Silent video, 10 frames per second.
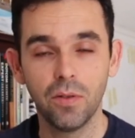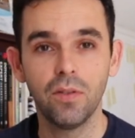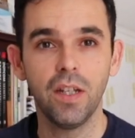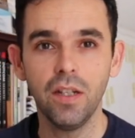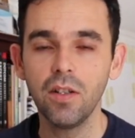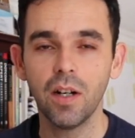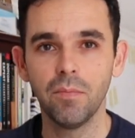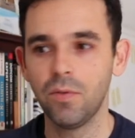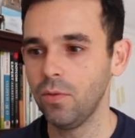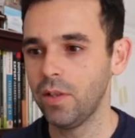good
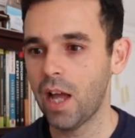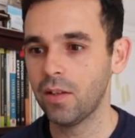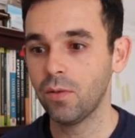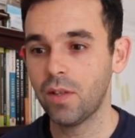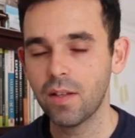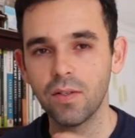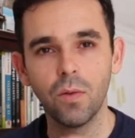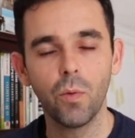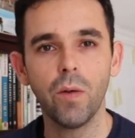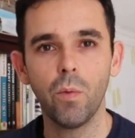income through that. So that's a
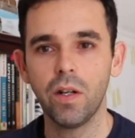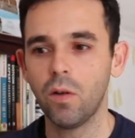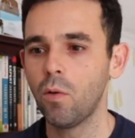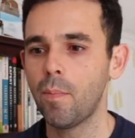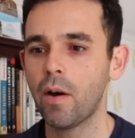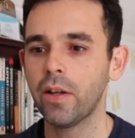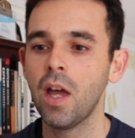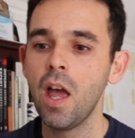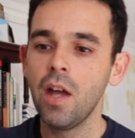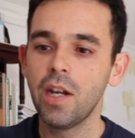great way to go about it.
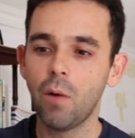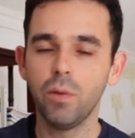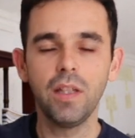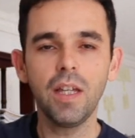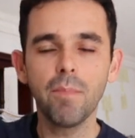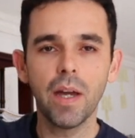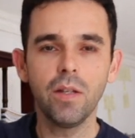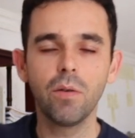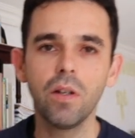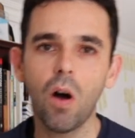Now with eBay,
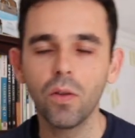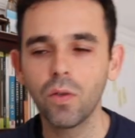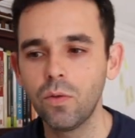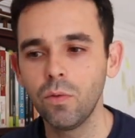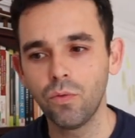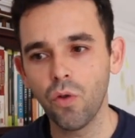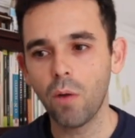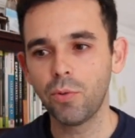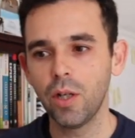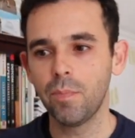you could also do
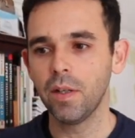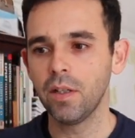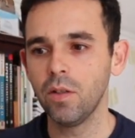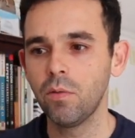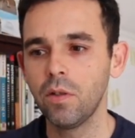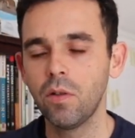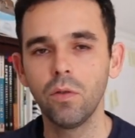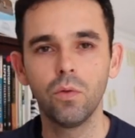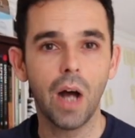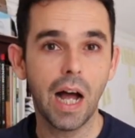drop shipping. You could go to